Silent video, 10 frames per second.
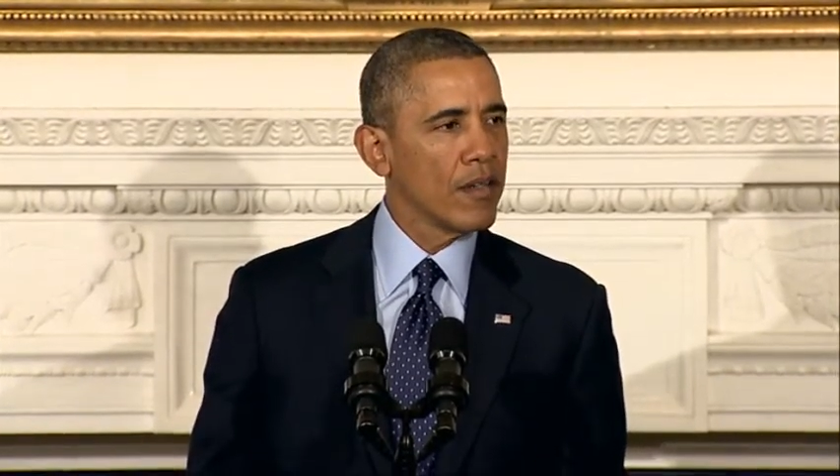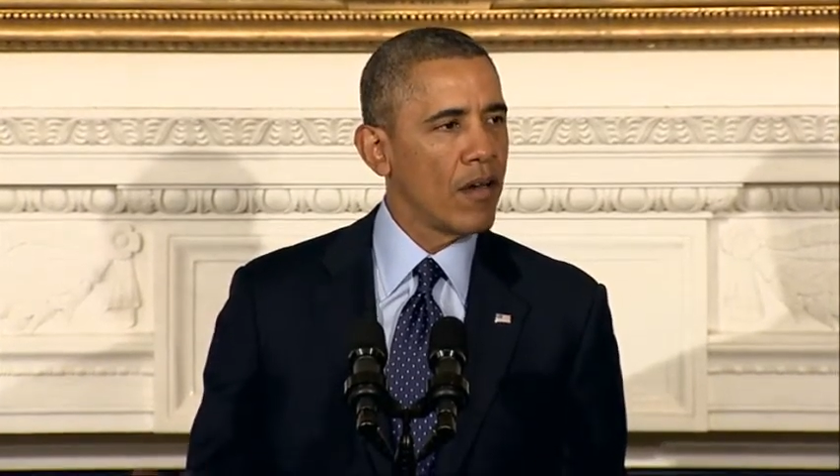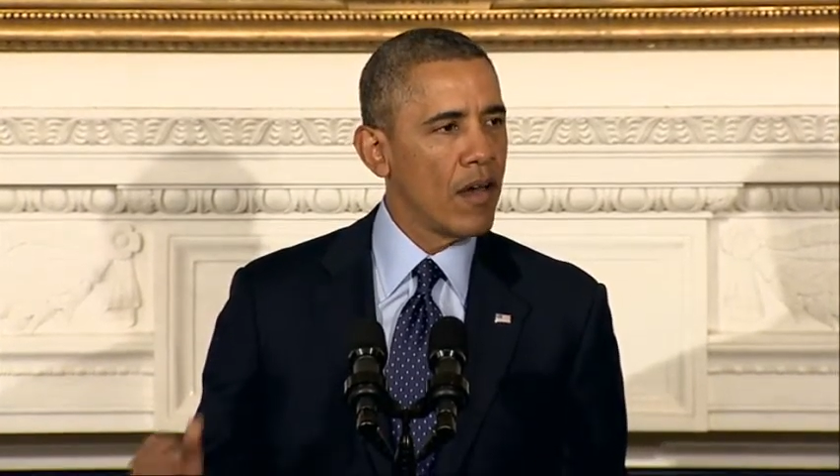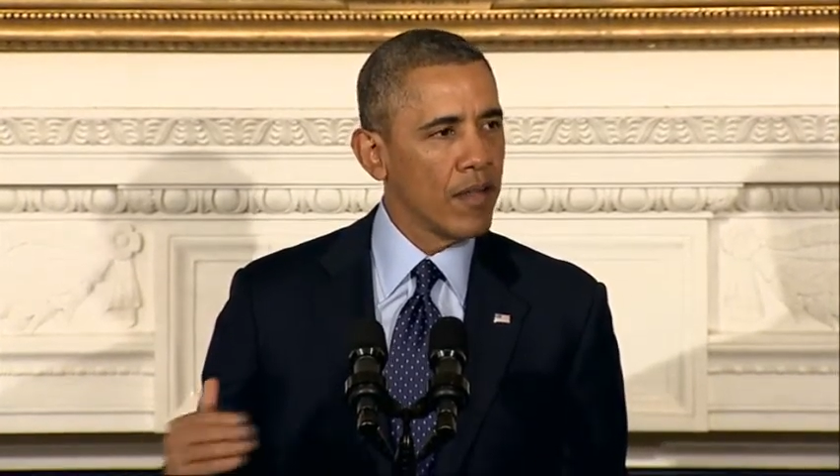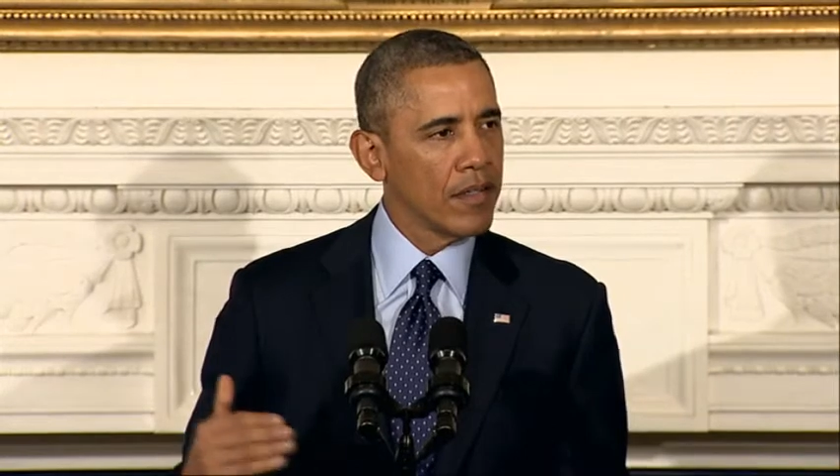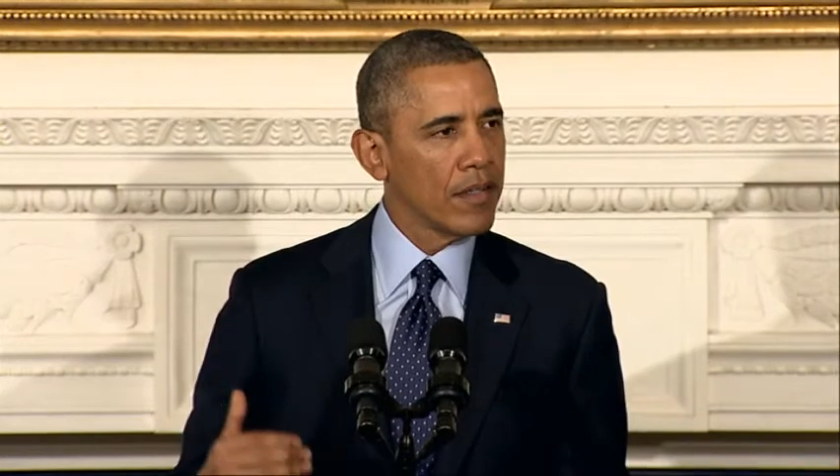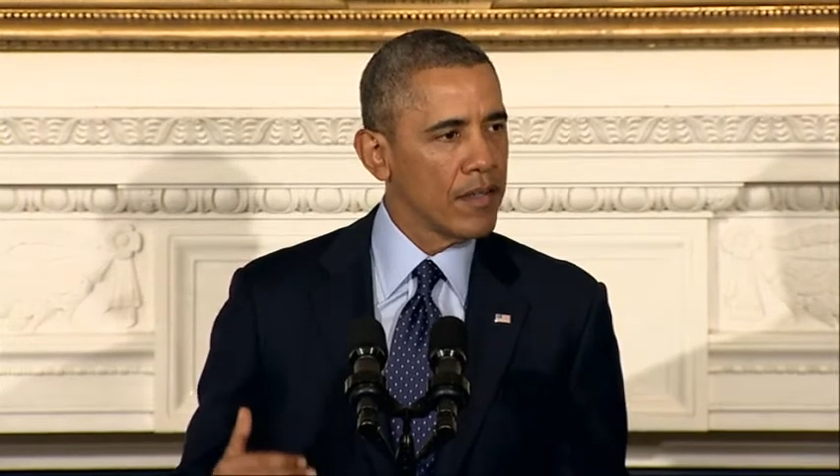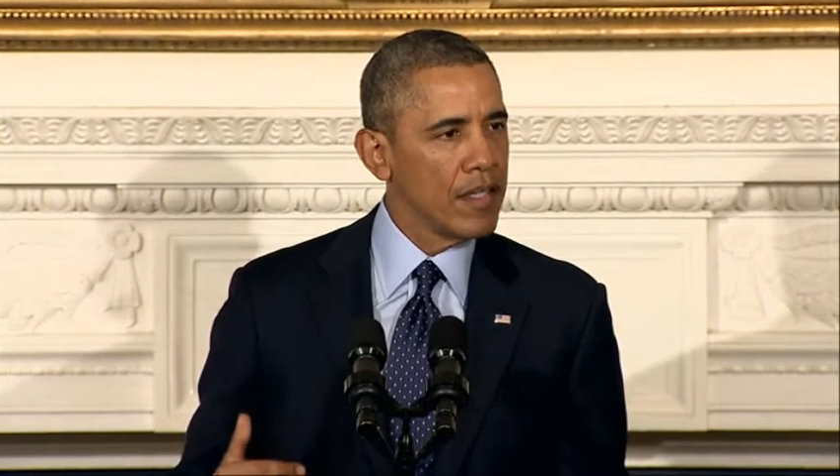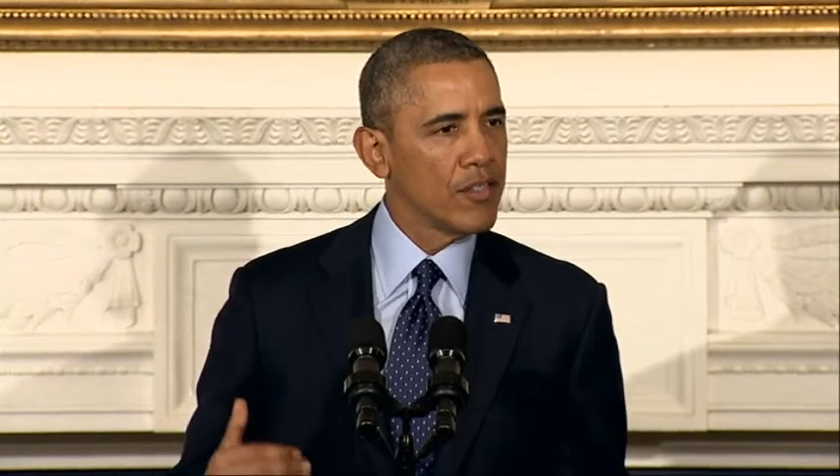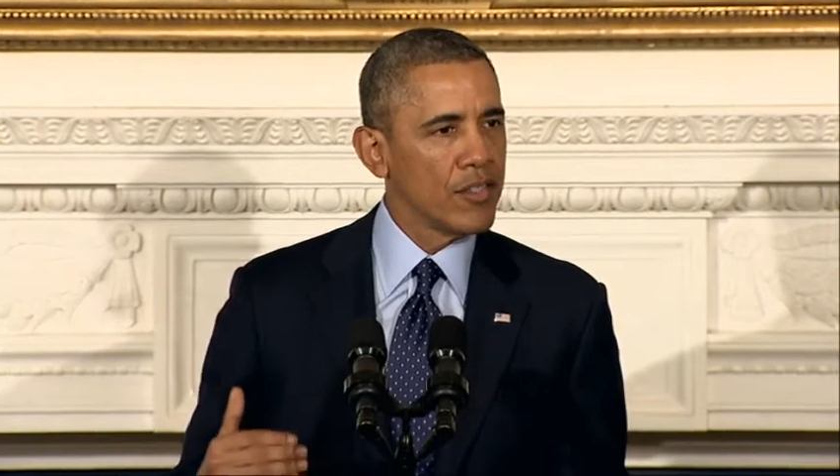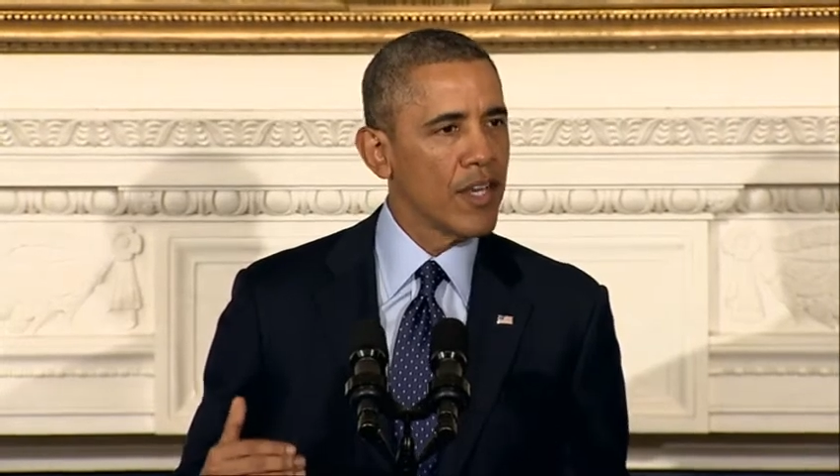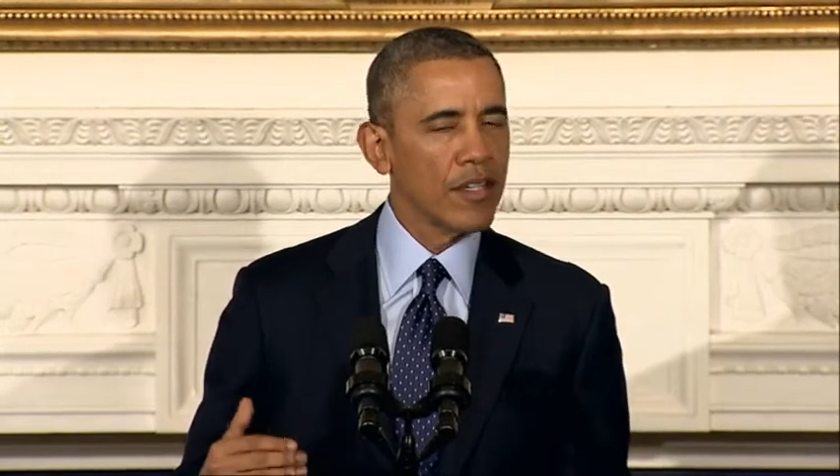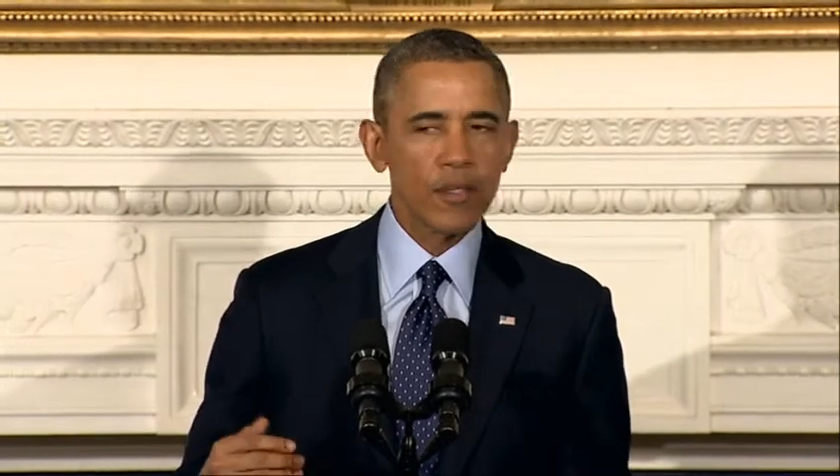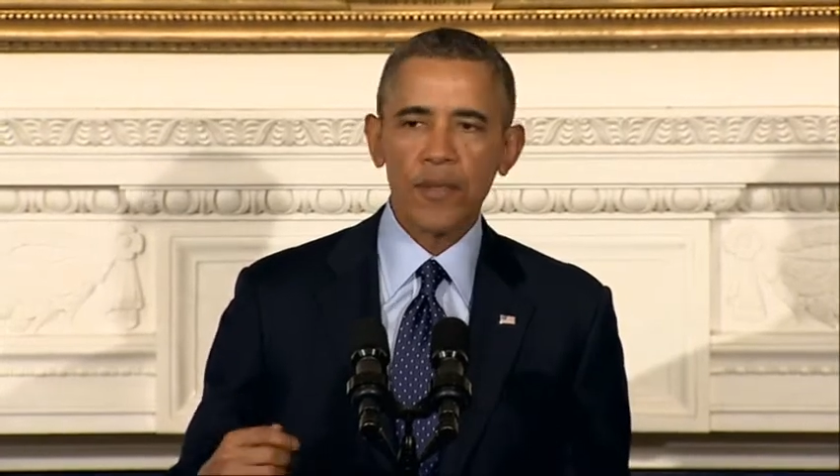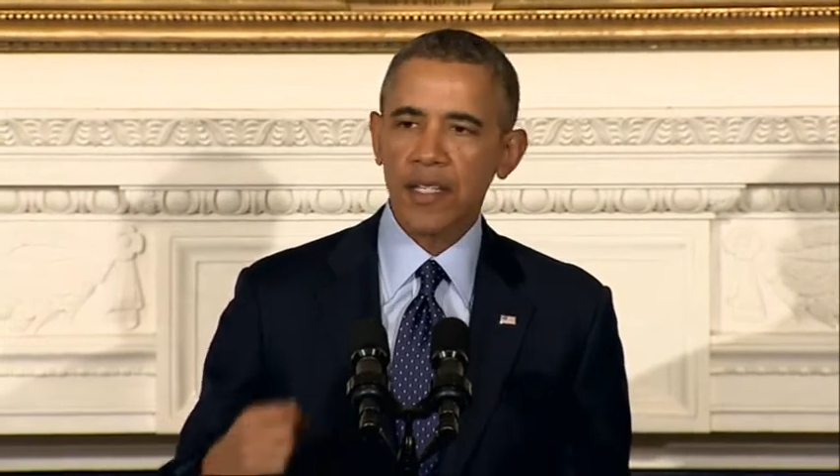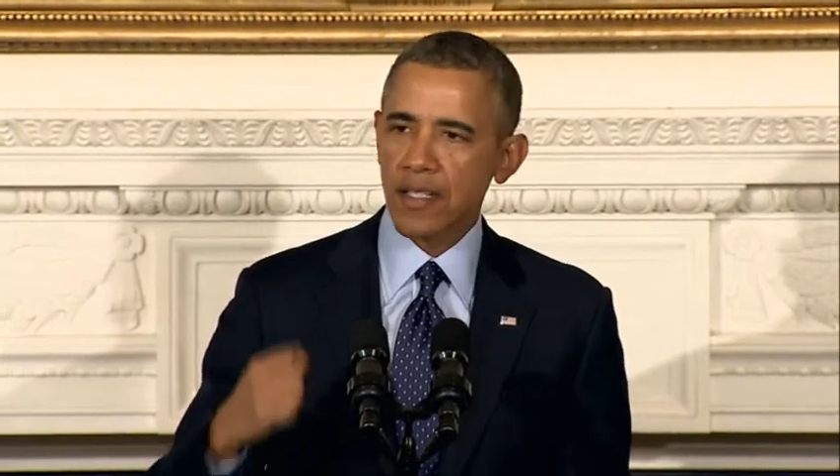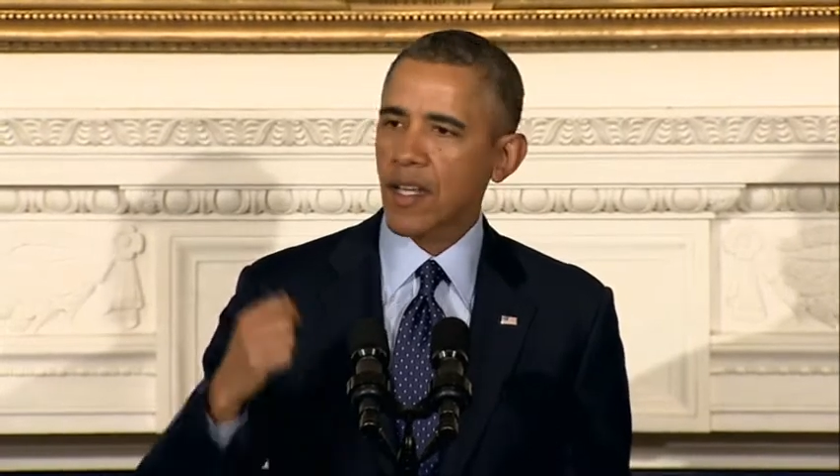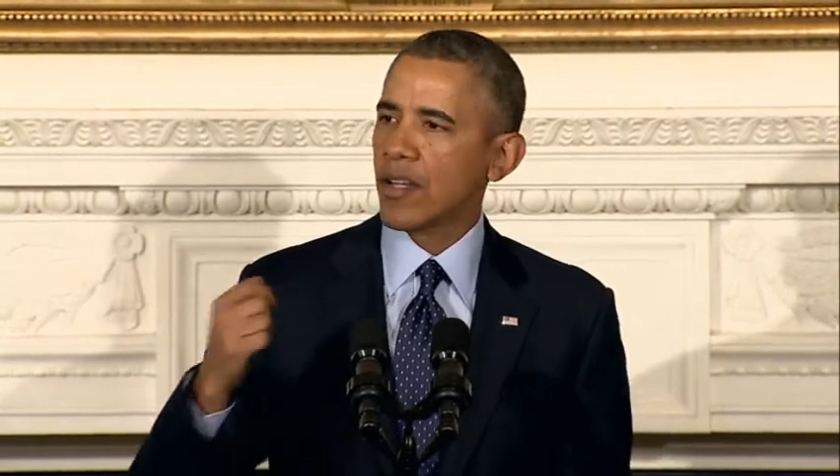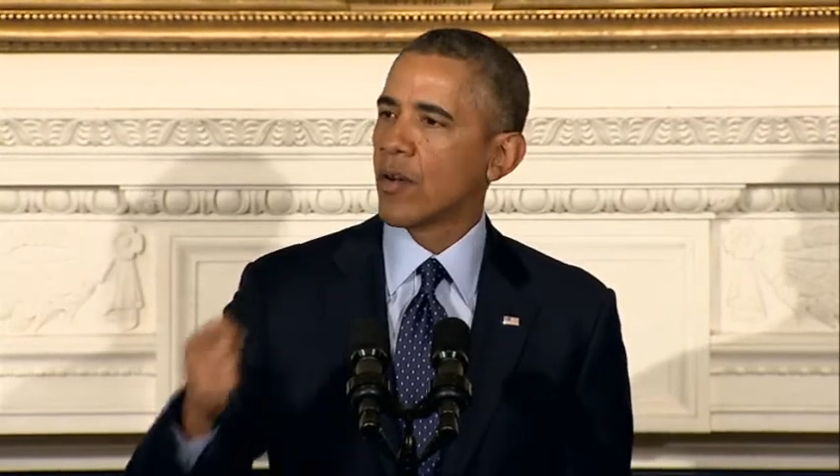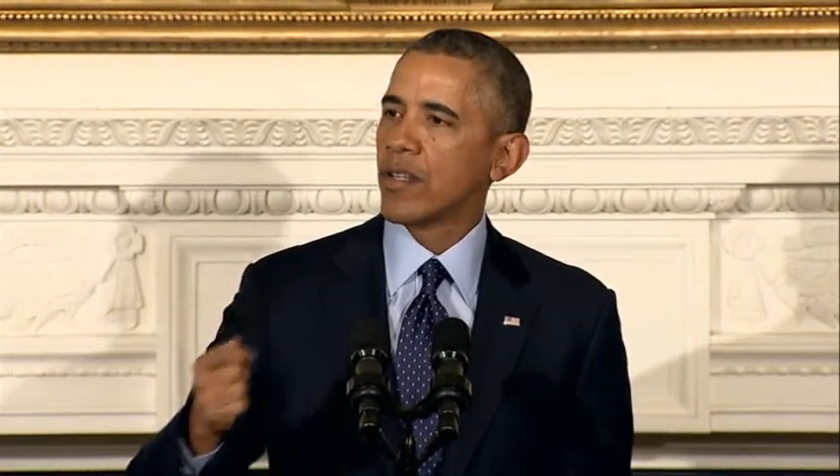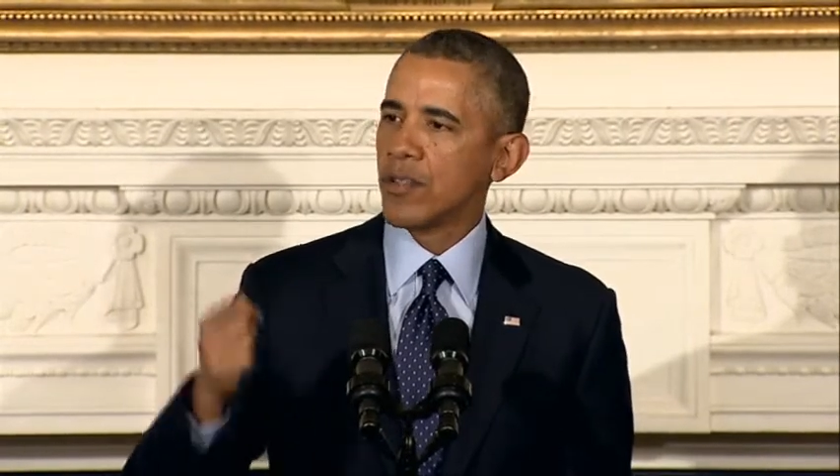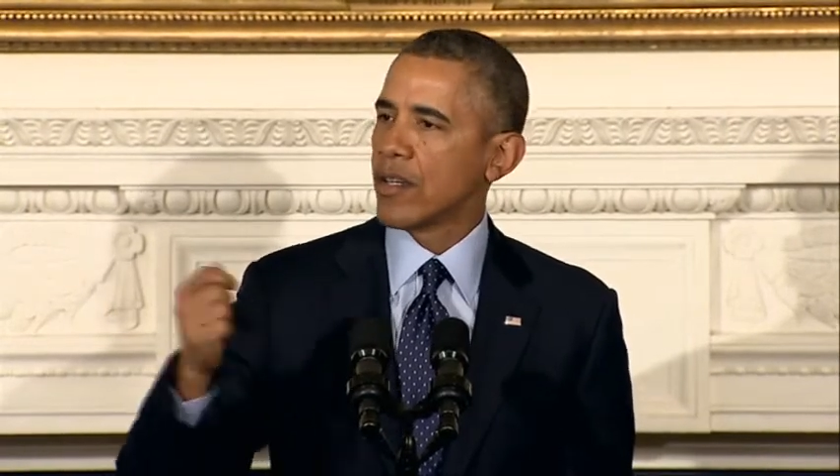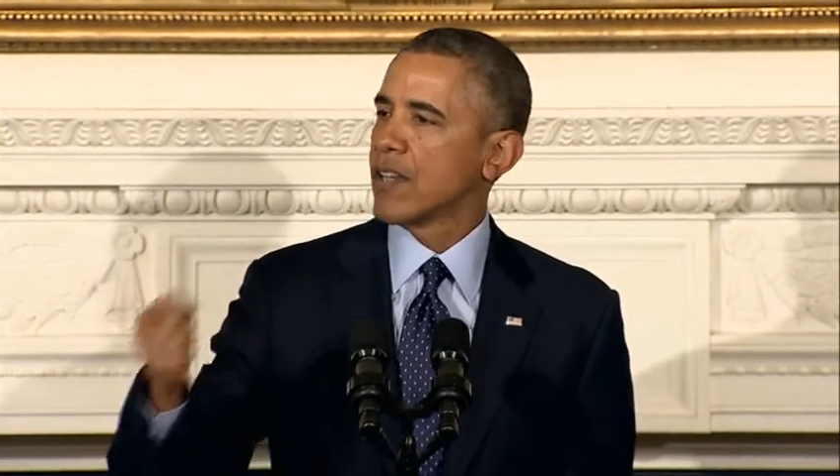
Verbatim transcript: on these agendas because I know that you